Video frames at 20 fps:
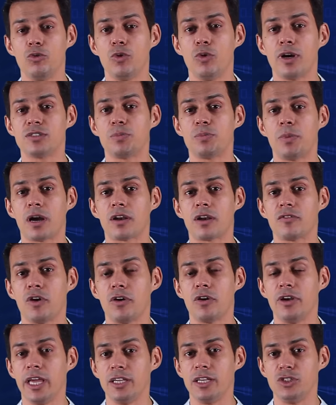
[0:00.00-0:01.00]
do as part of
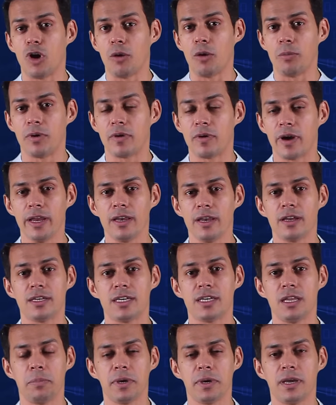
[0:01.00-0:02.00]
your day job, right? A
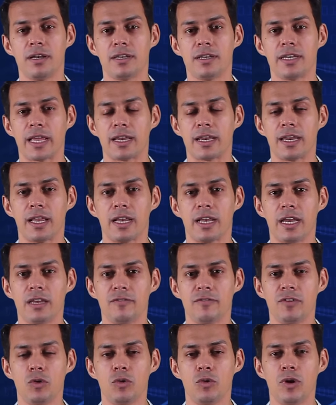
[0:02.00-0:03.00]
typical technical
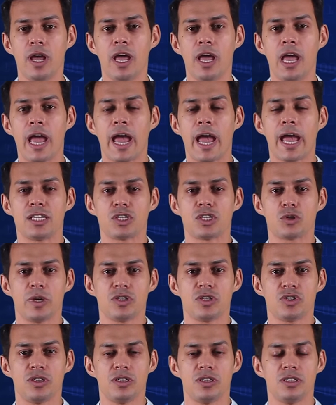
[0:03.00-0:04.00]
interview has
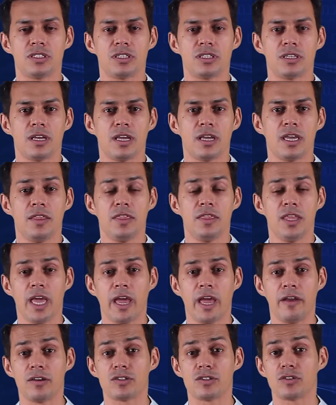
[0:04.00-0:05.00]
questions in
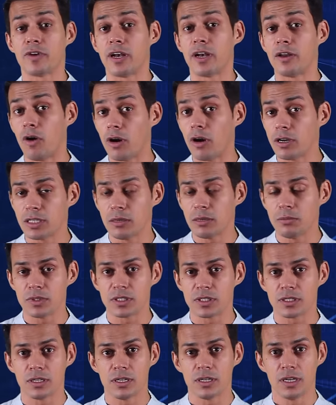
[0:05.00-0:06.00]
the areas of
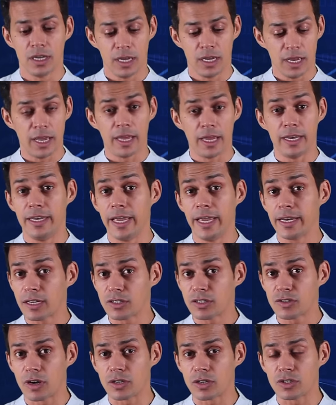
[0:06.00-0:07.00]
algorithms,
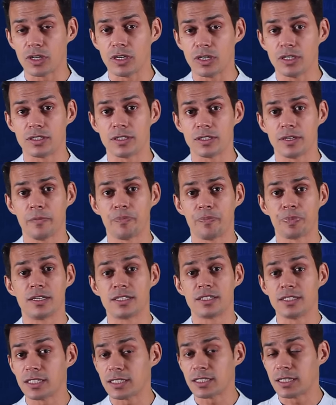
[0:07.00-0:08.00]
data structures,
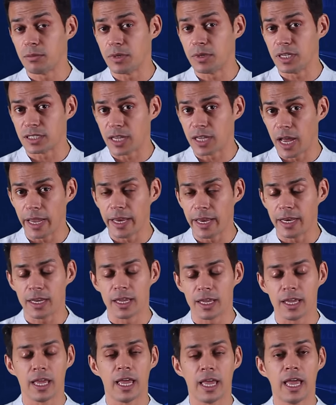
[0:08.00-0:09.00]
system
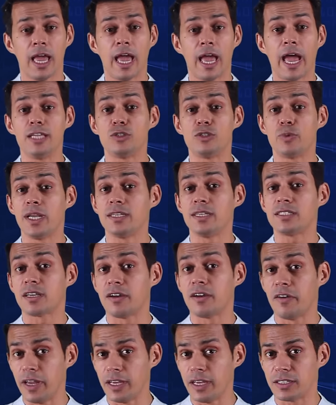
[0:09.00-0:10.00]
design, as well as
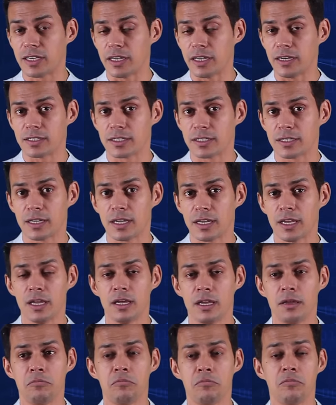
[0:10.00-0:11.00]
career skills.
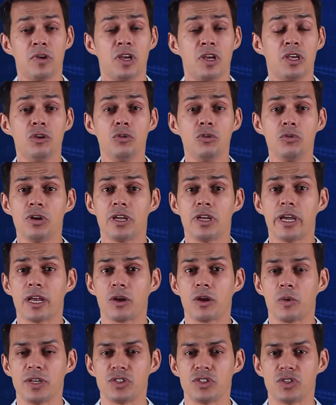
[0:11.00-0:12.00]
You could
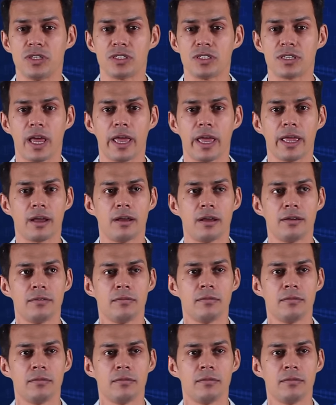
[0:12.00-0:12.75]
get questions like